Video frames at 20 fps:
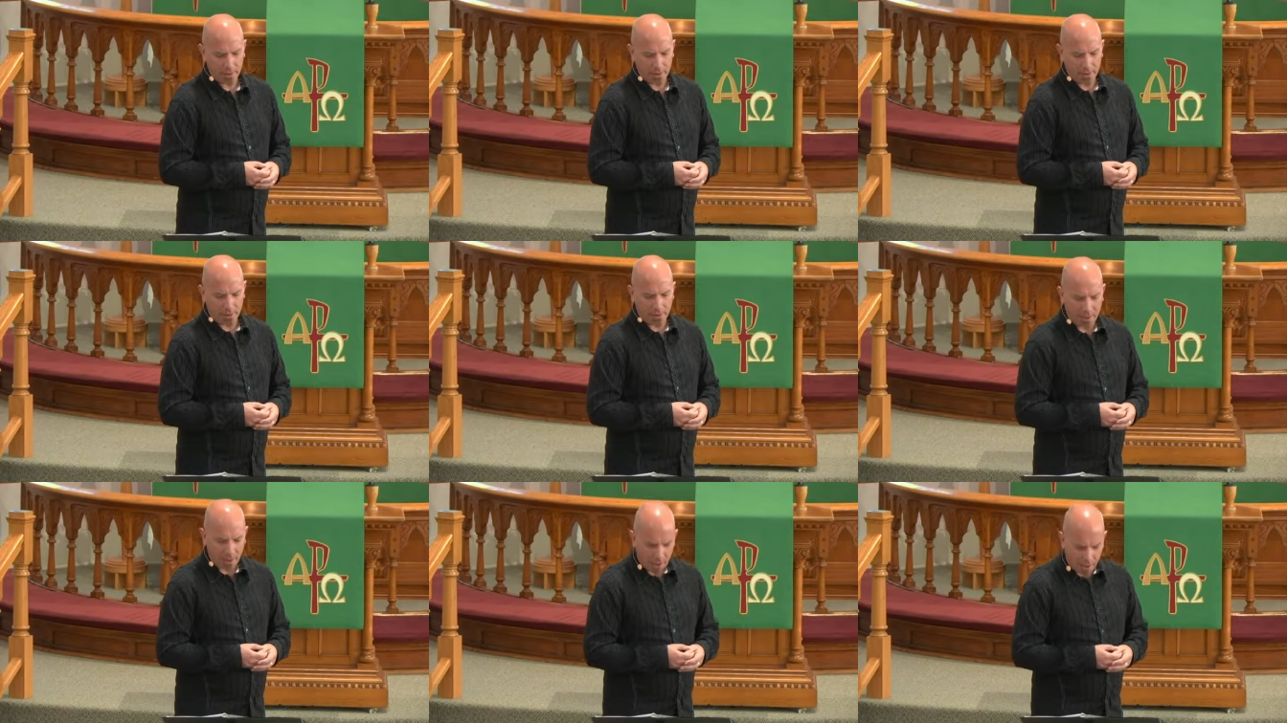
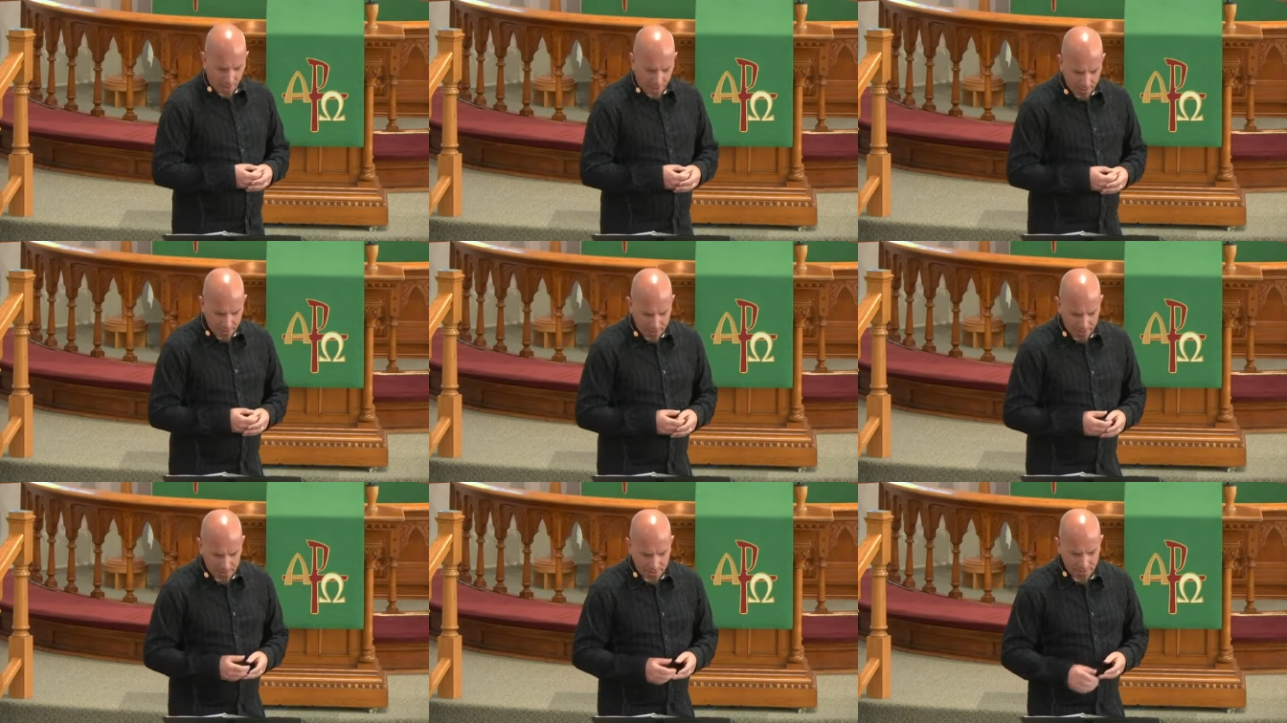that
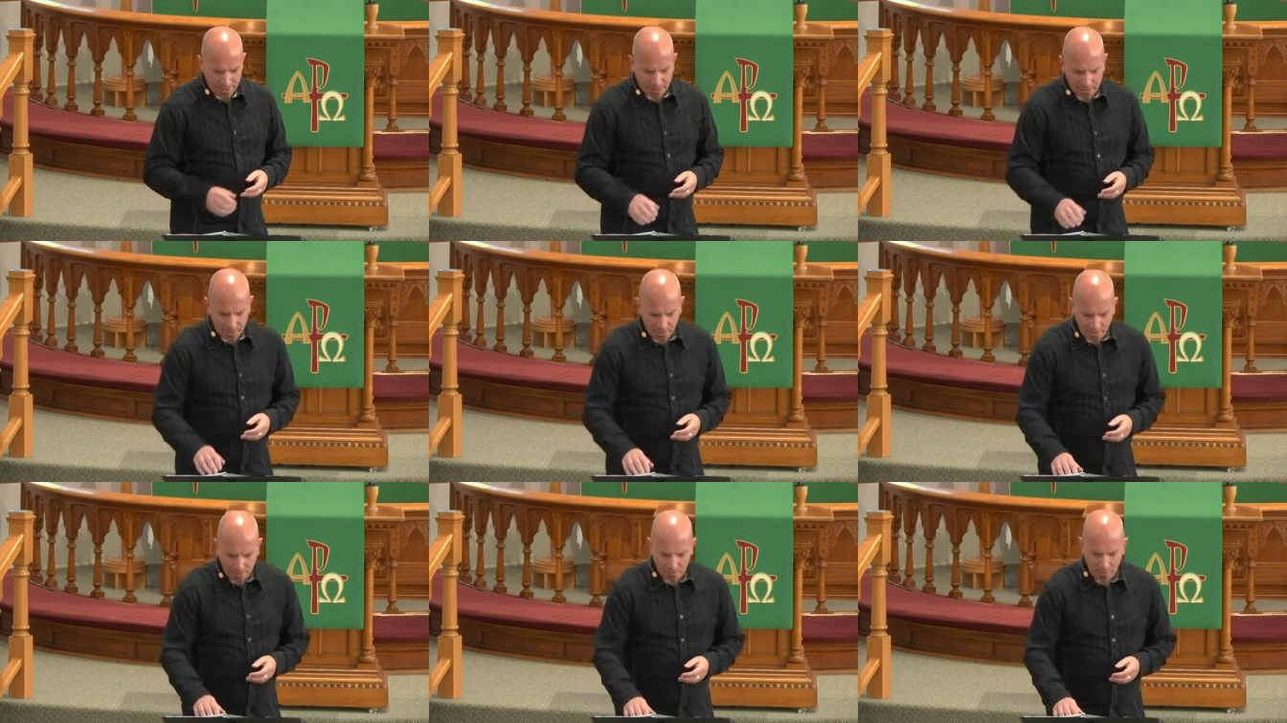God doesn't
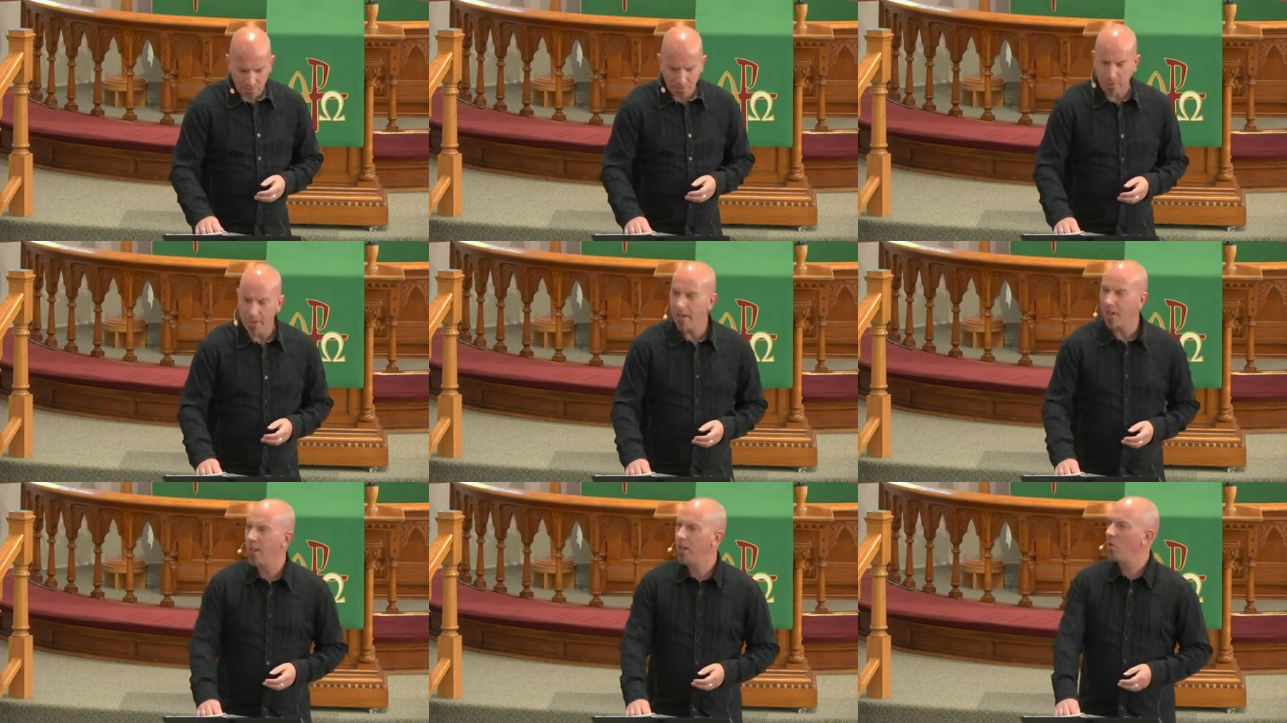seem to
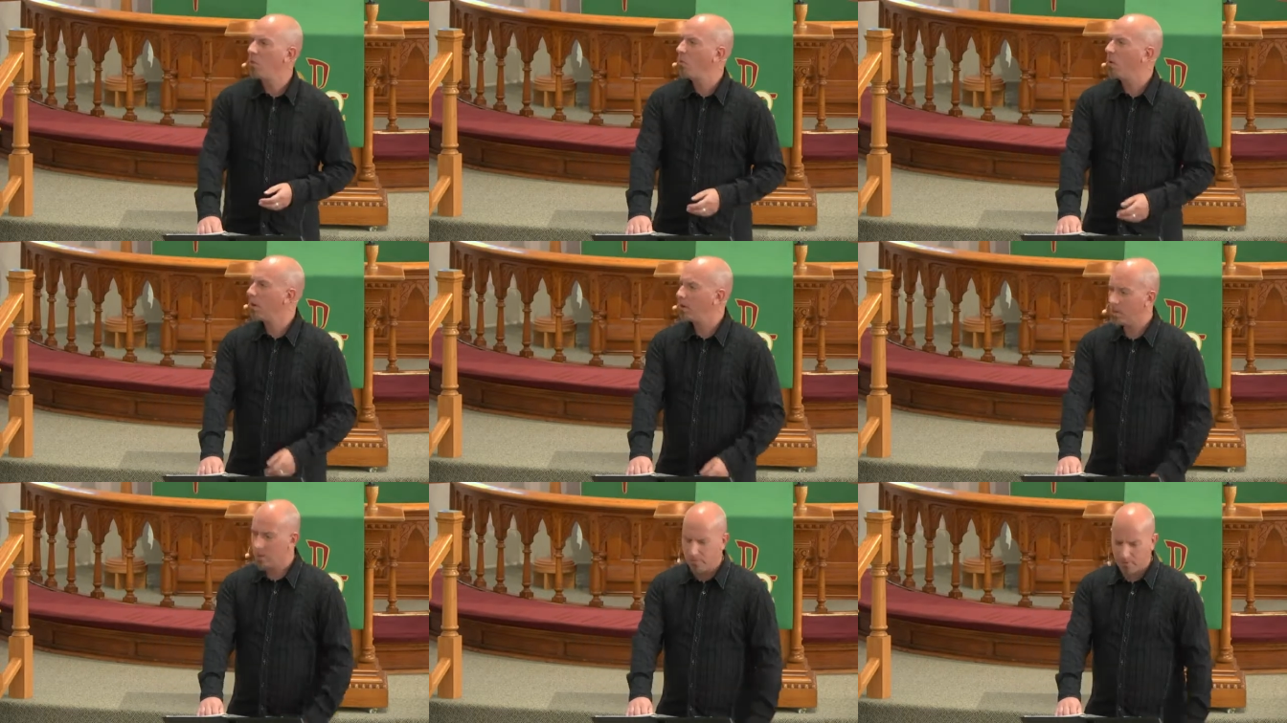be
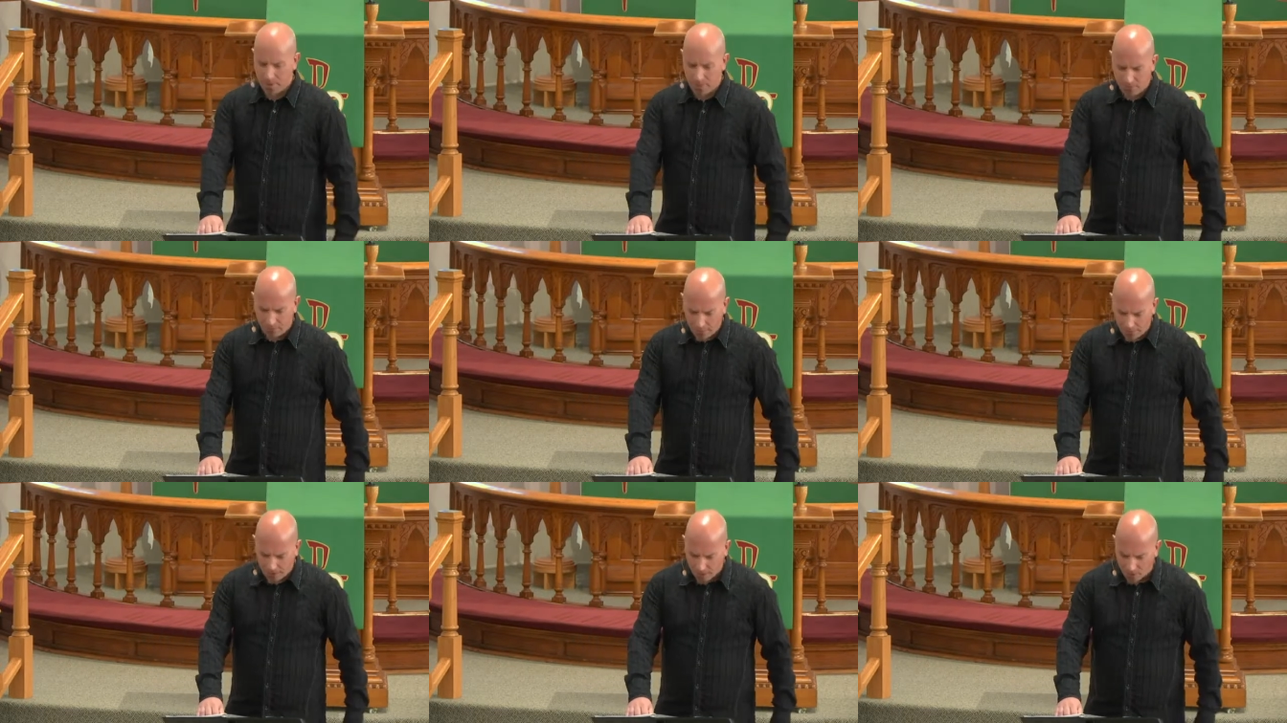anywhere to be
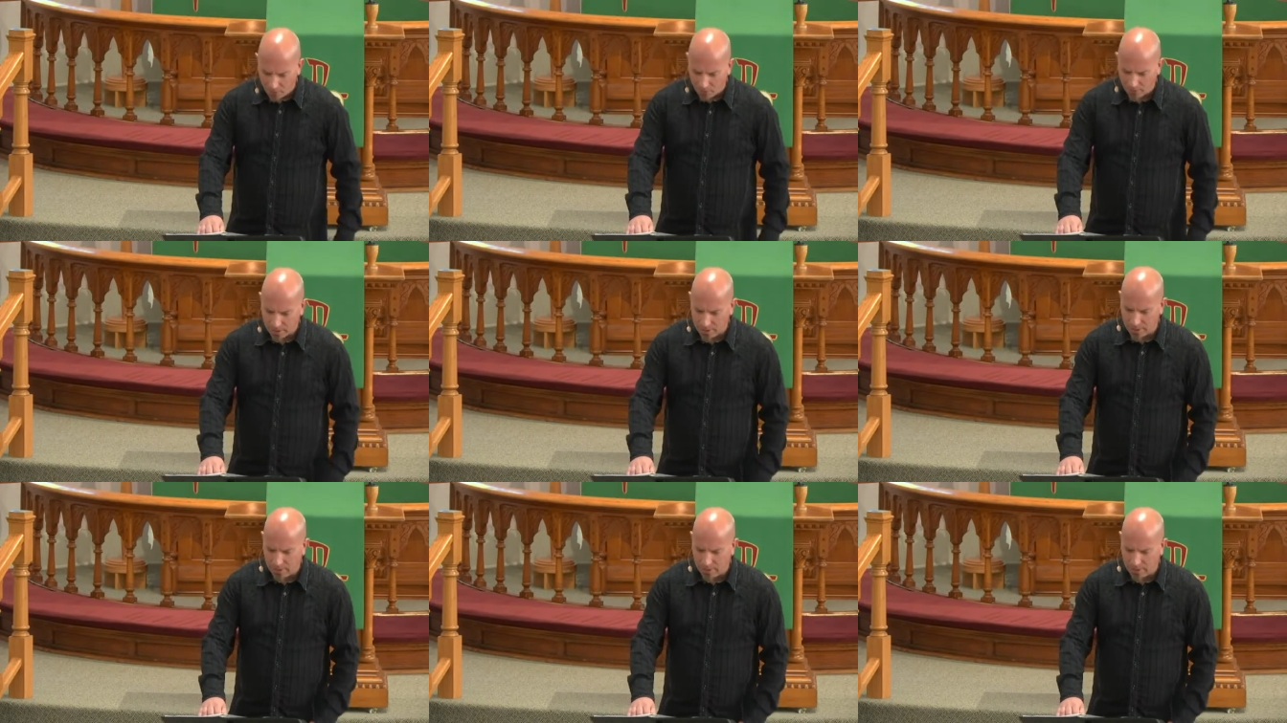found,